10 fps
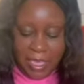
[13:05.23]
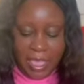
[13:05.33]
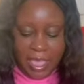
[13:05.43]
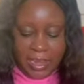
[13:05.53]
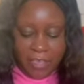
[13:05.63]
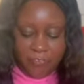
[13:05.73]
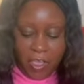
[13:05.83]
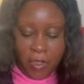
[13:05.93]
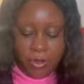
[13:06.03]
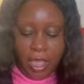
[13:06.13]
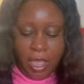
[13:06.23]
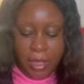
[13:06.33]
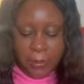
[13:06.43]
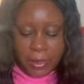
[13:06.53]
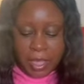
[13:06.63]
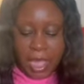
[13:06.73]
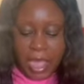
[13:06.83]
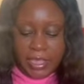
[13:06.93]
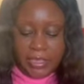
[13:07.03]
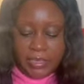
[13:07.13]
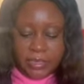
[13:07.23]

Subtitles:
And I found Cotton